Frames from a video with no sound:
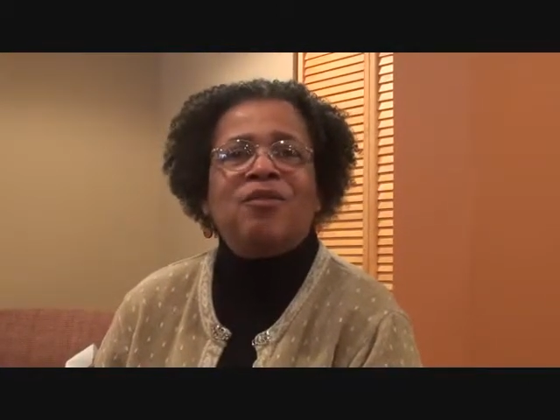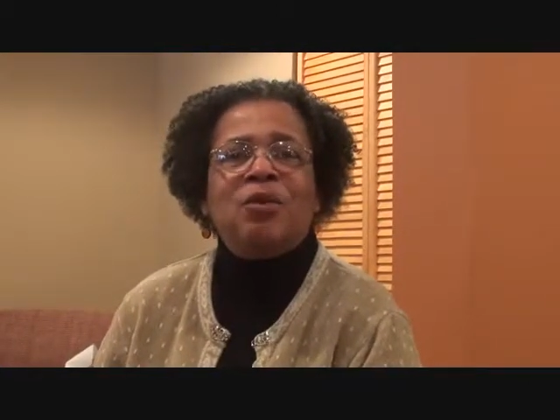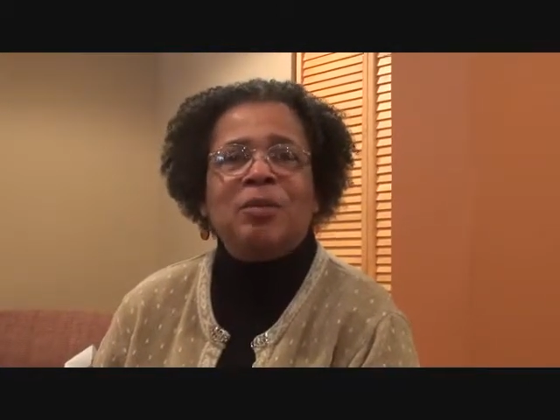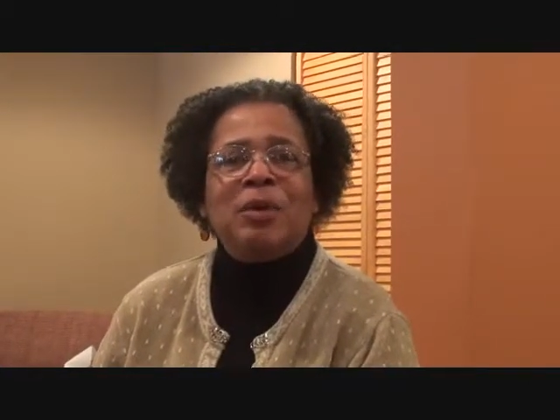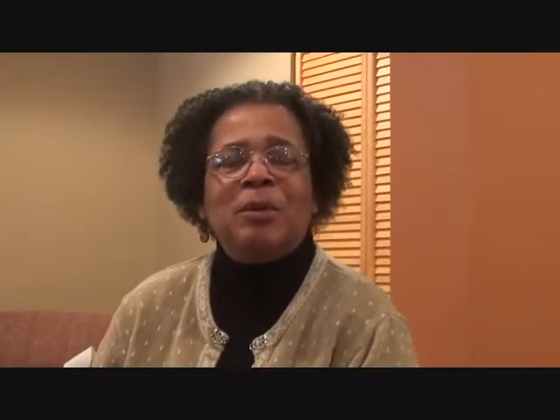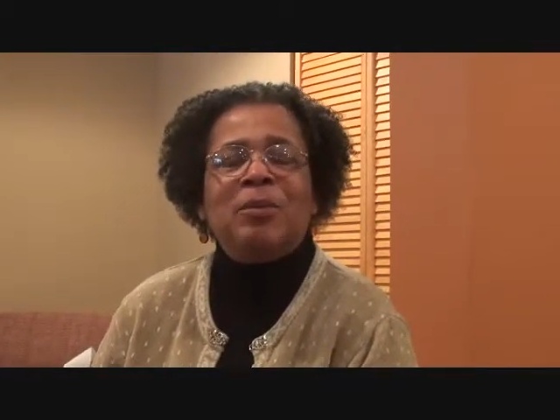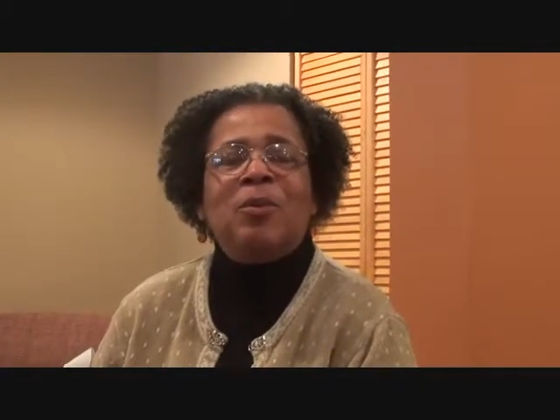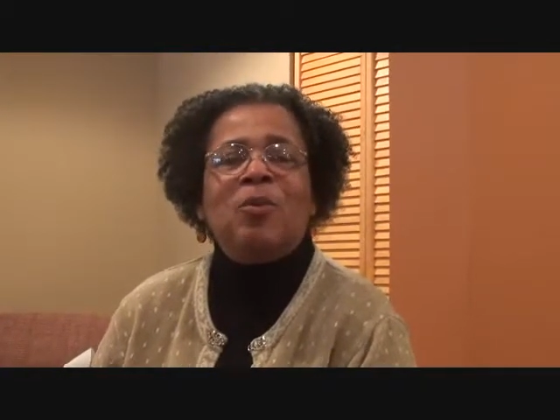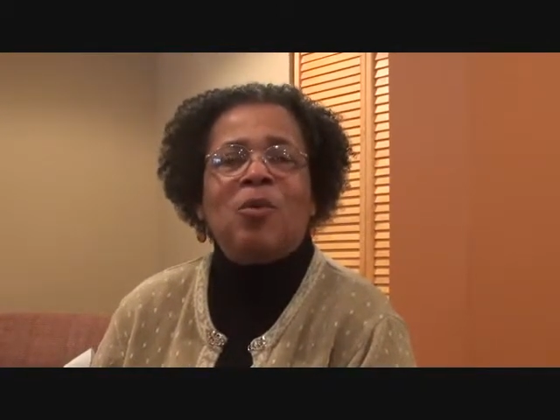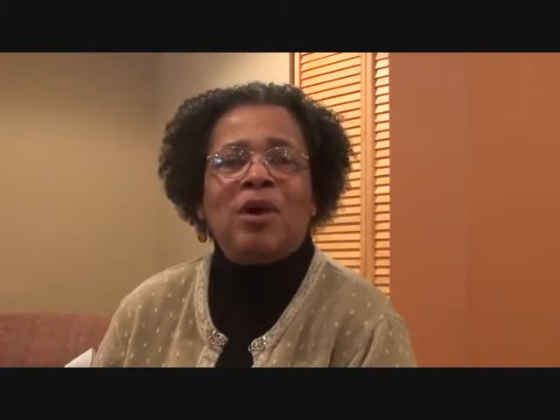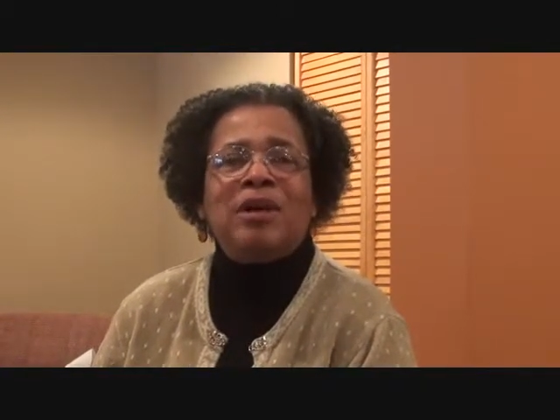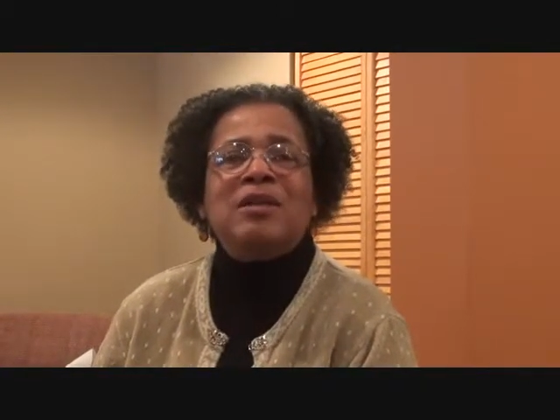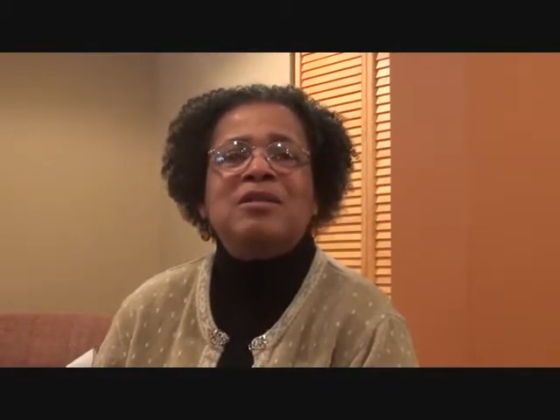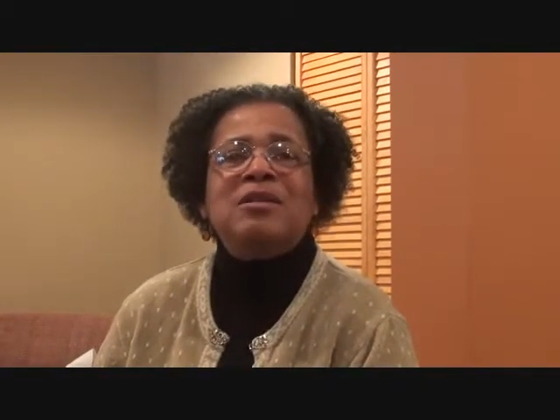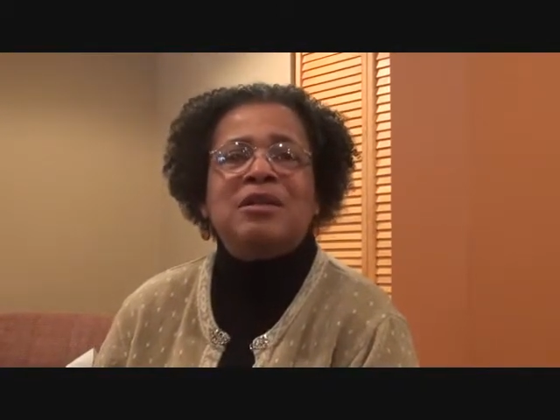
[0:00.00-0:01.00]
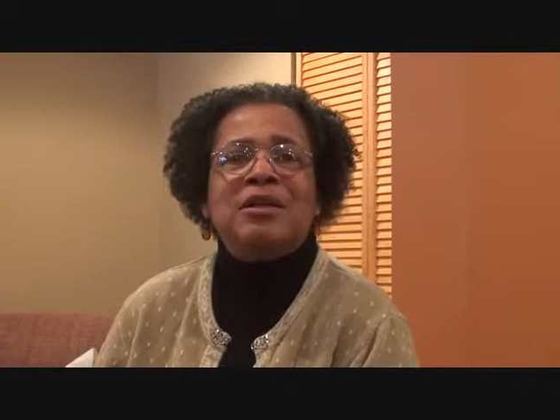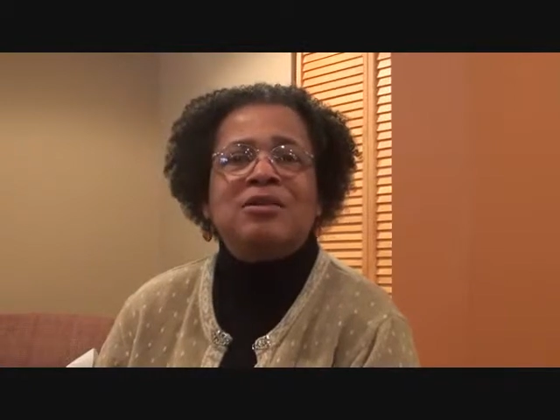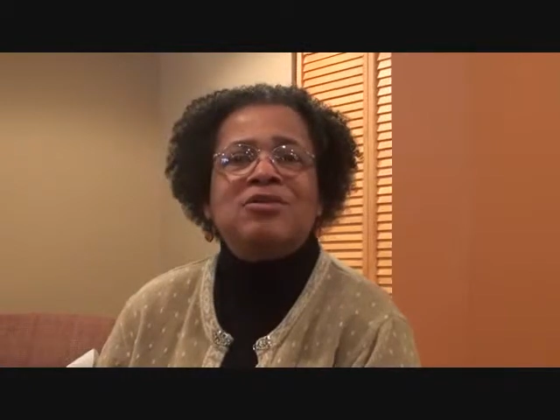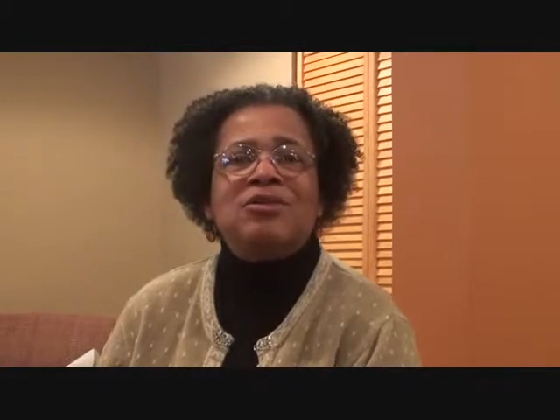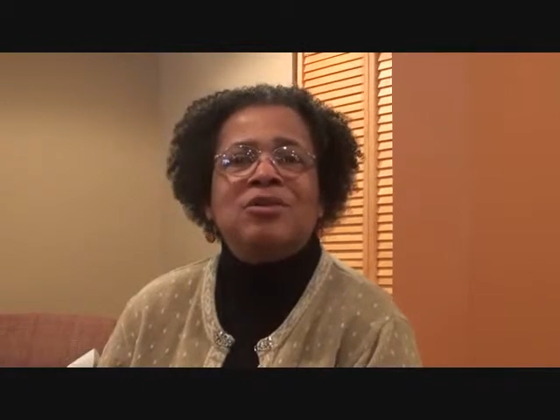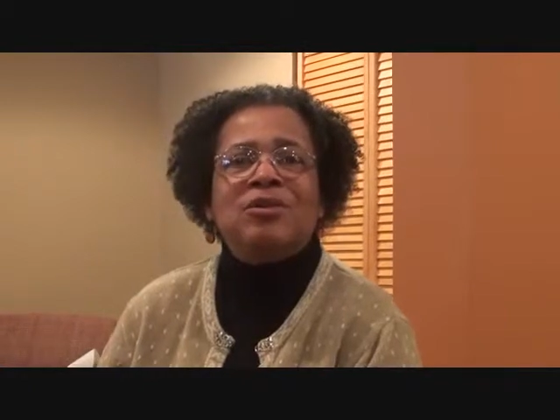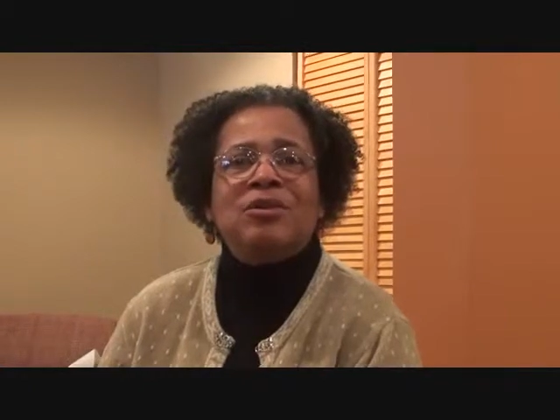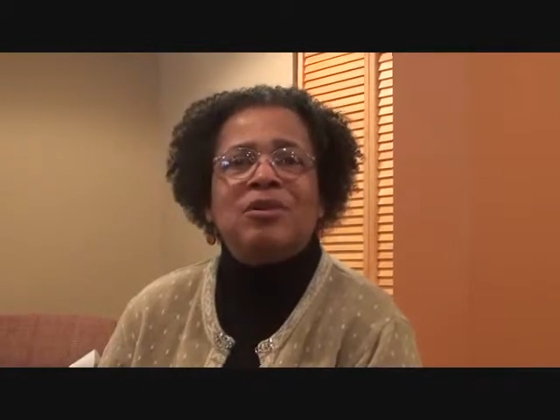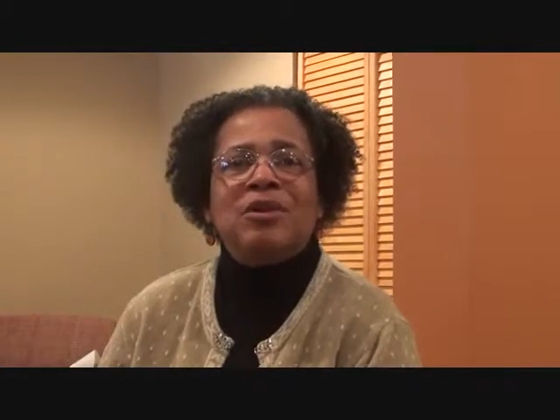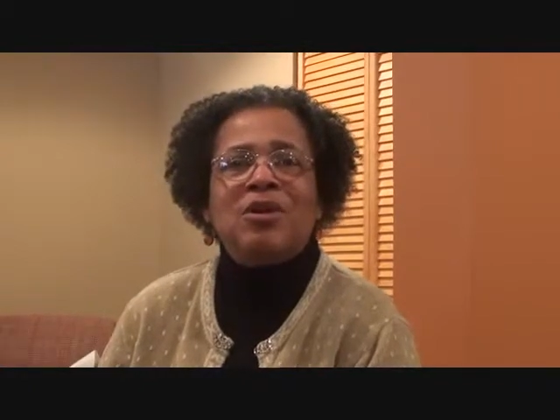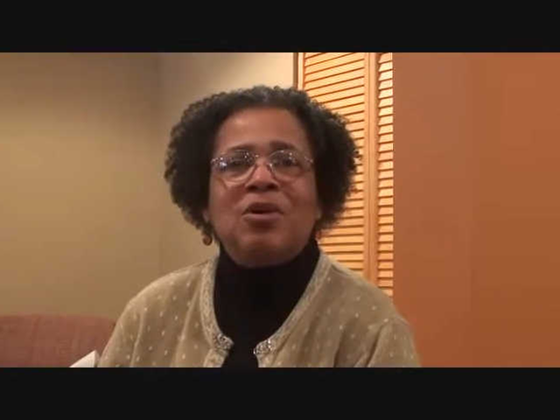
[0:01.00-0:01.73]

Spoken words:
for people wanting to enter the